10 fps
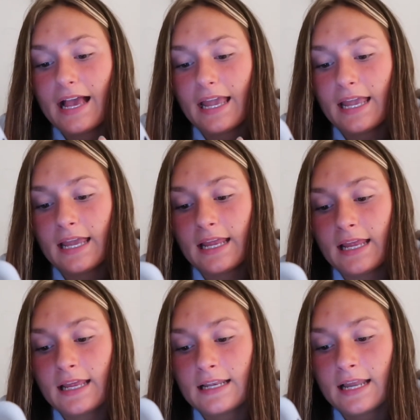
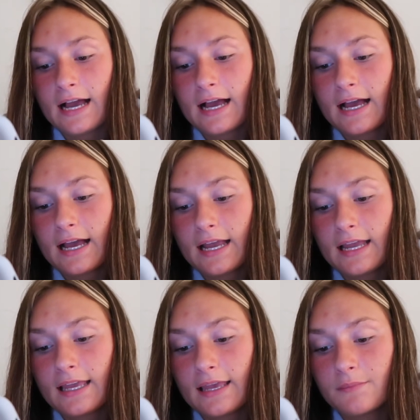and
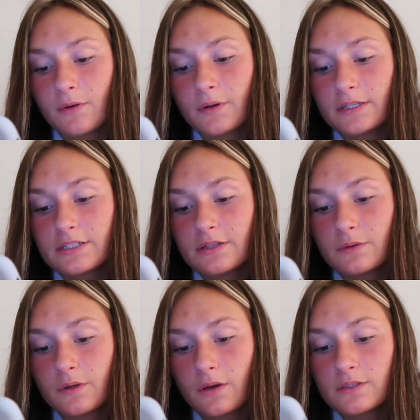I am going
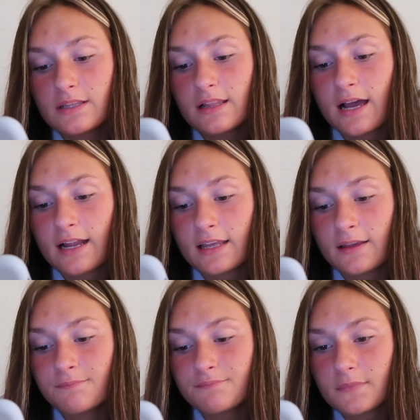to go to the
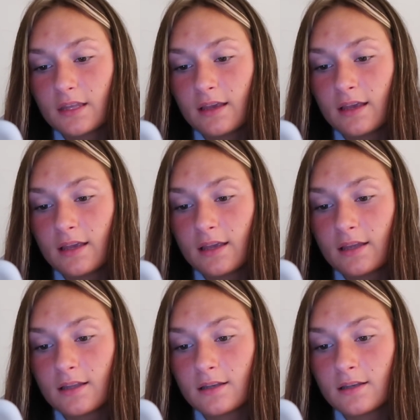lighting
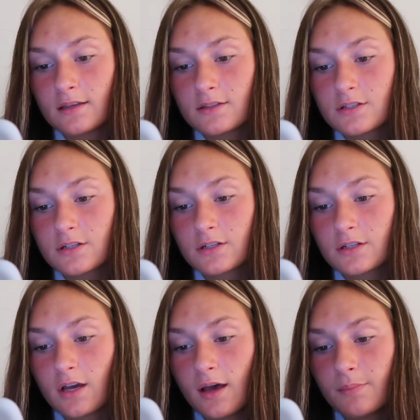and
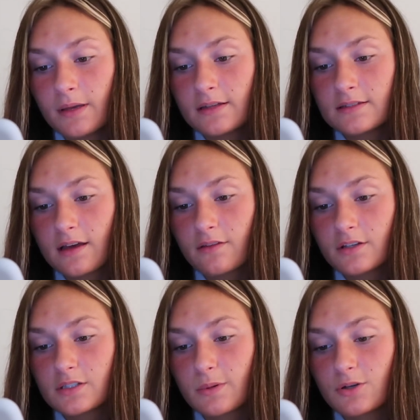turn up and down the
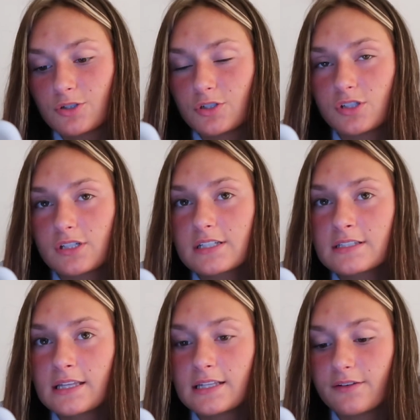exposure just to
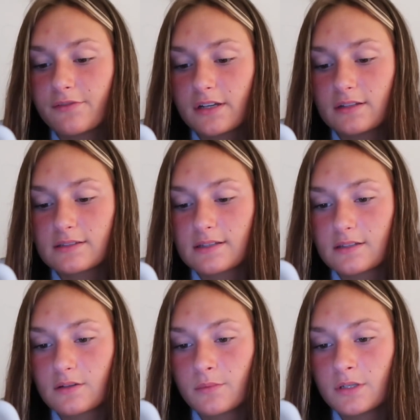see the difference.
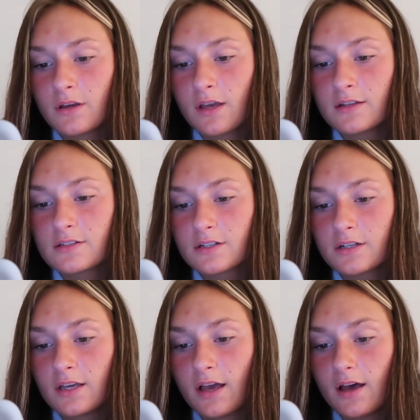So I'm gonna go ahead and turn
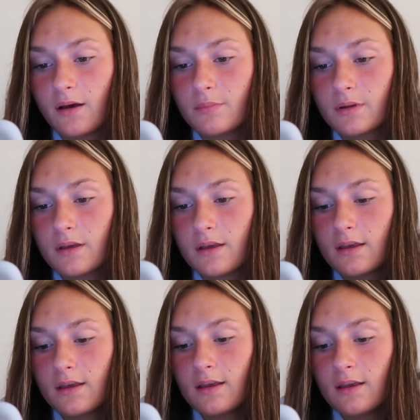it up,
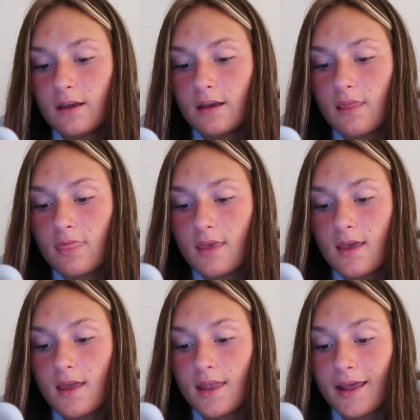and
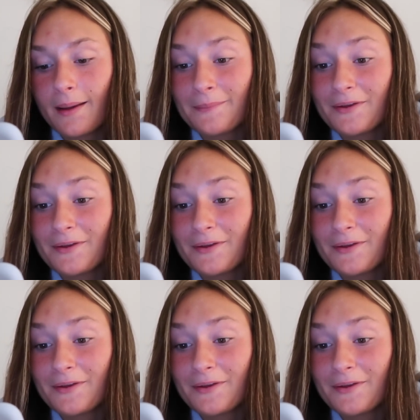then I'm